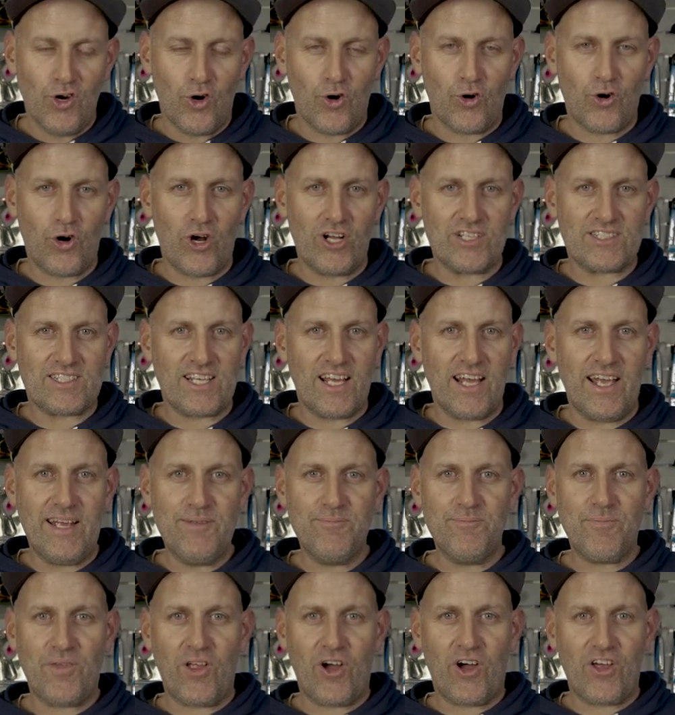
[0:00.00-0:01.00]
All right,
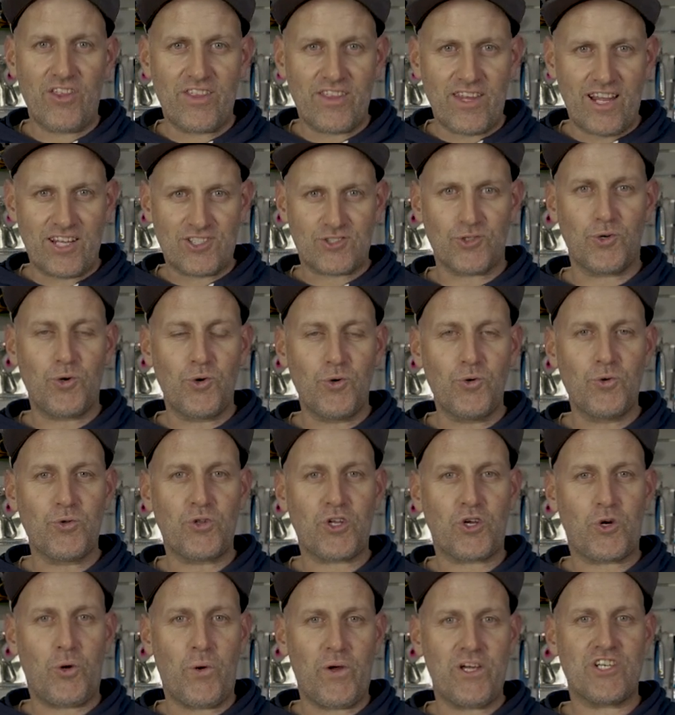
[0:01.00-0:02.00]
team, that's all
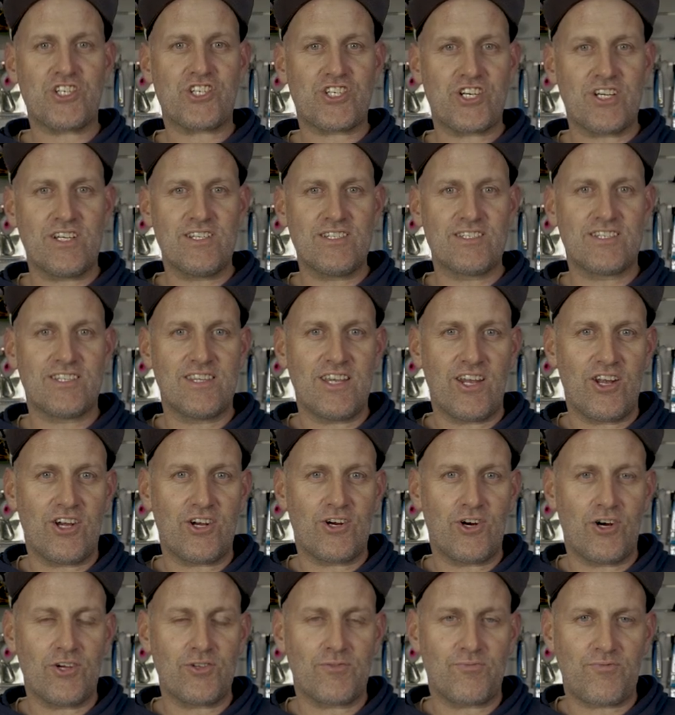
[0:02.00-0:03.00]
the questions that I
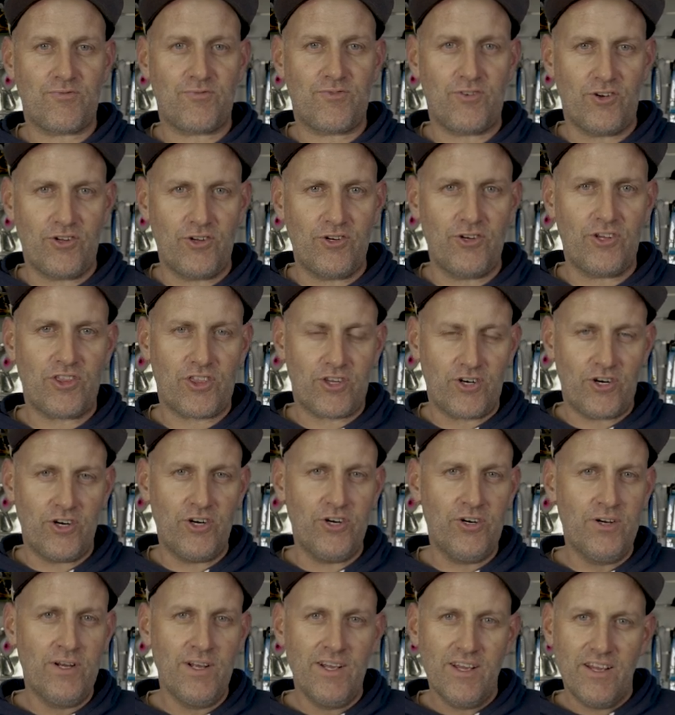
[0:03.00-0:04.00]
got
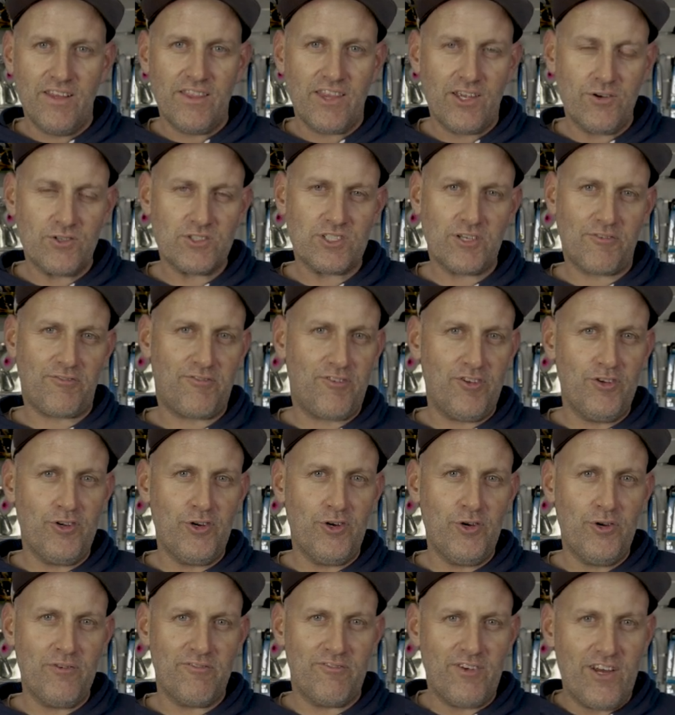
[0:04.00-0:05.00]
through. There was a
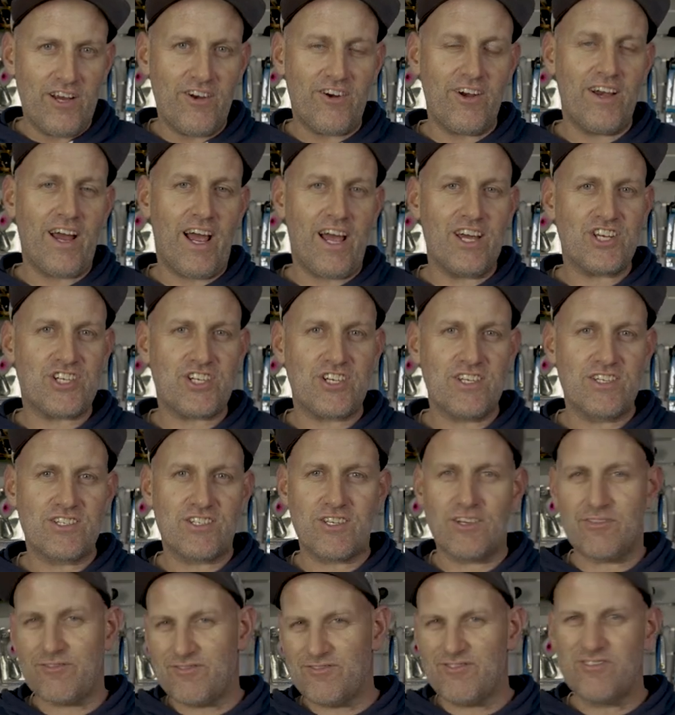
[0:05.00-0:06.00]
few
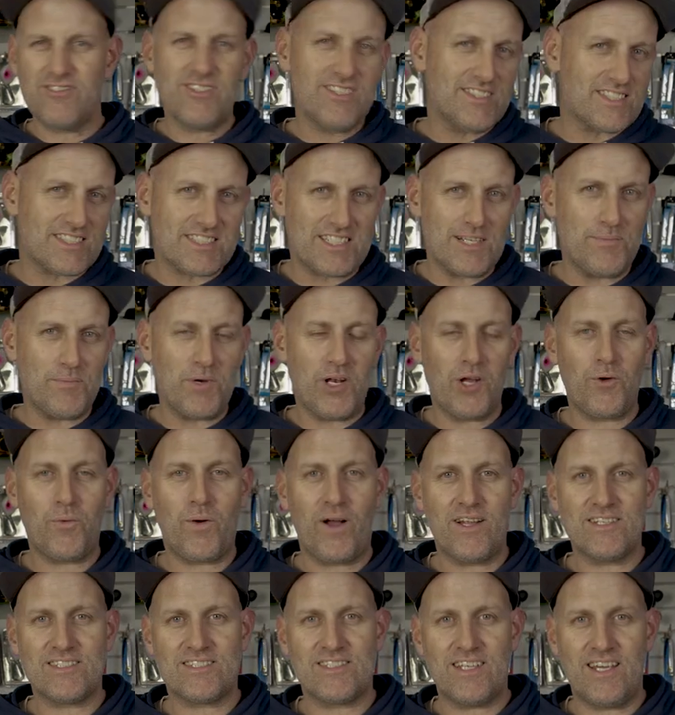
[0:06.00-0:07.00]
variations of similar
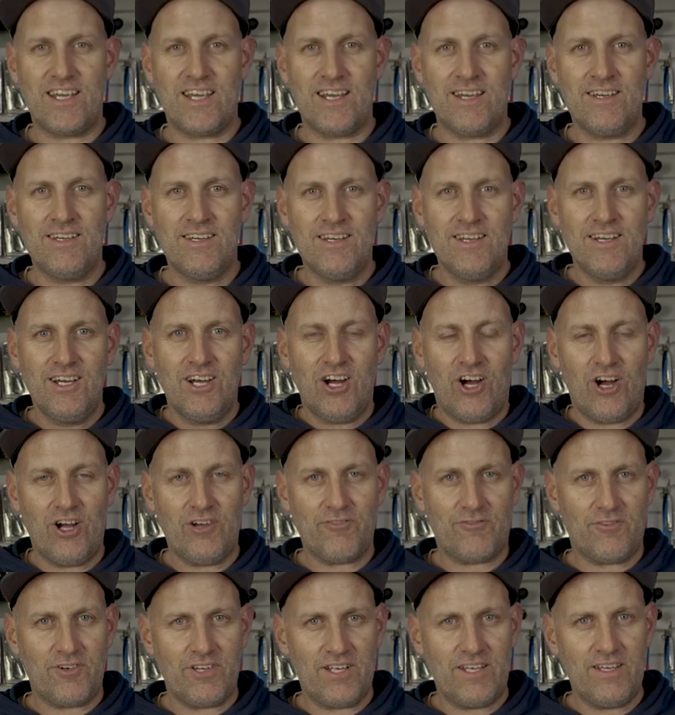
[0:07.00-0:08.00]
ones there.
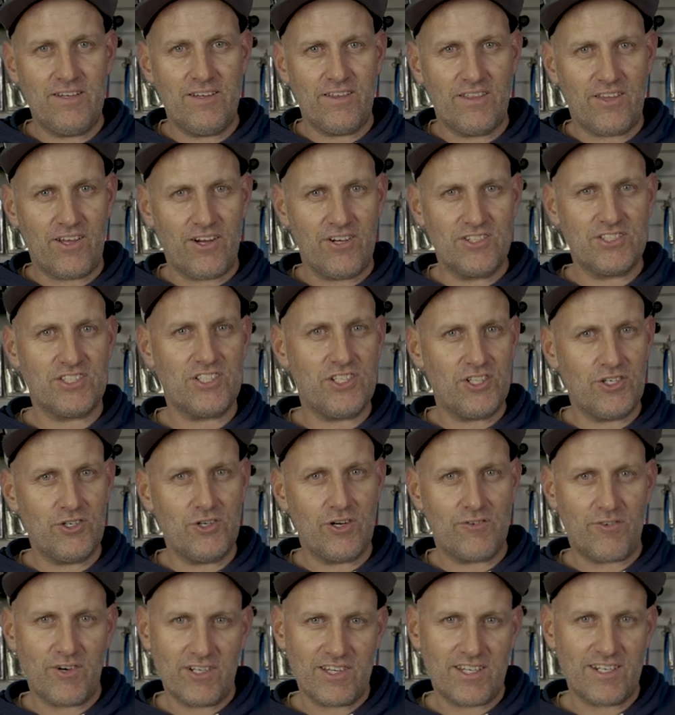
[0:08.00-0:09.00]
Hopefully those of
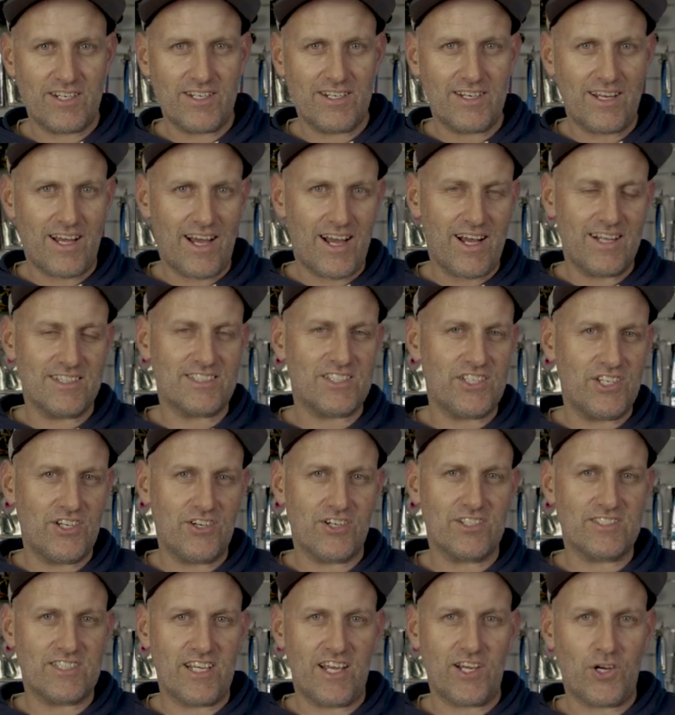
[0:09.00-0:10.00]
you, if I didn't answer
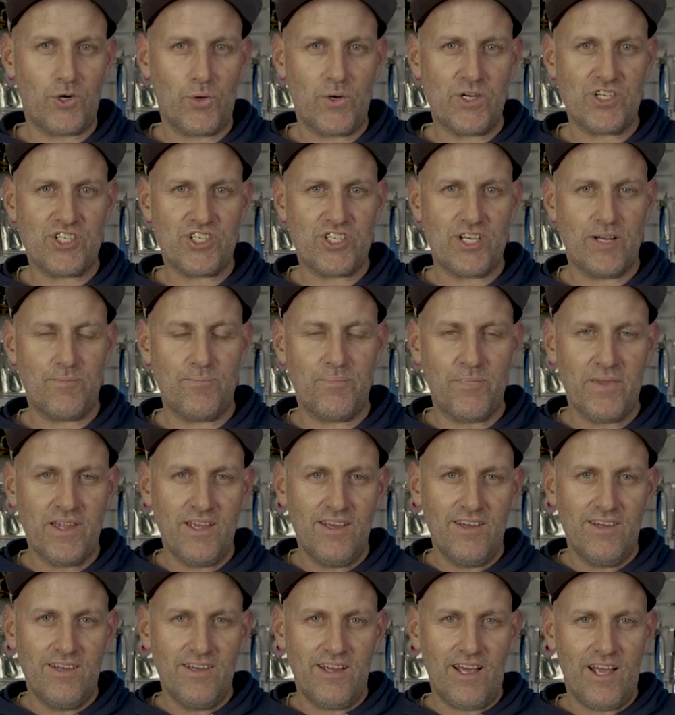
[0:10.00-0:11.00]
your exact question
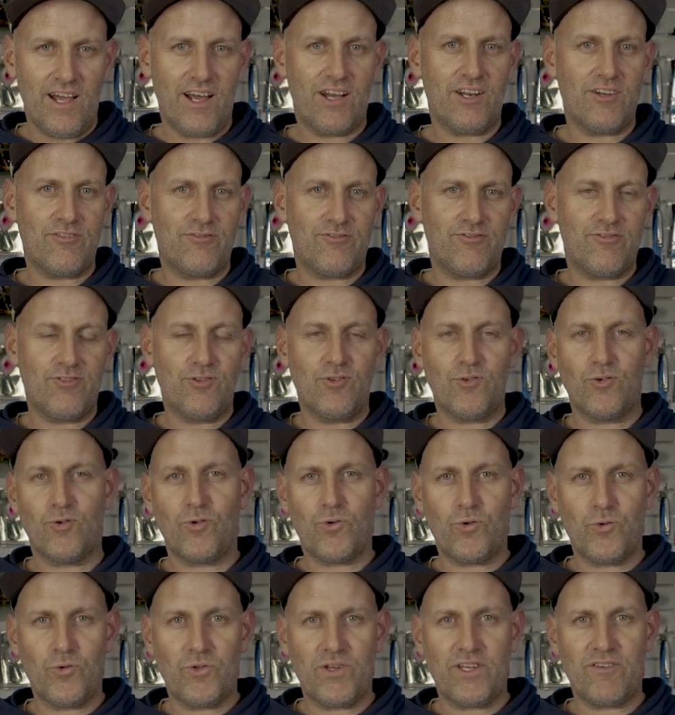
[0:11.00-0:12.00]
out of
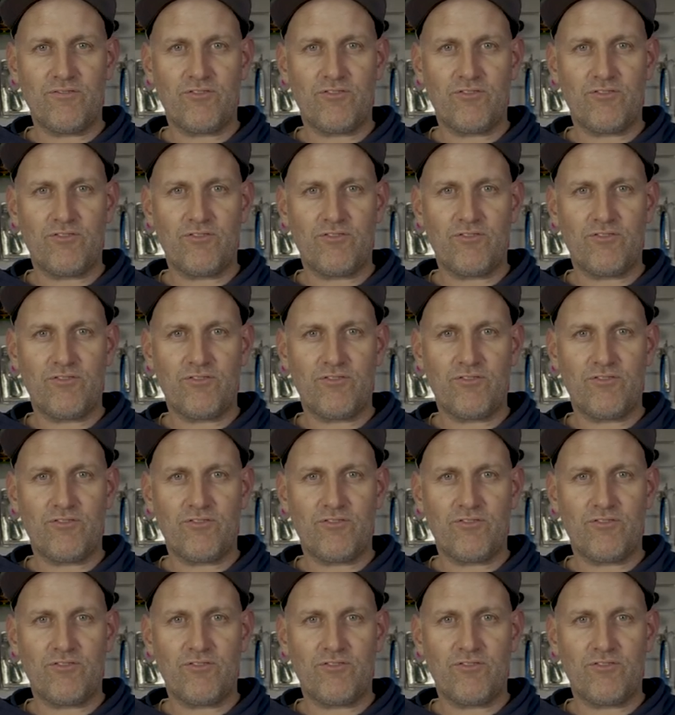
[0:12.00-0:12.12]
all the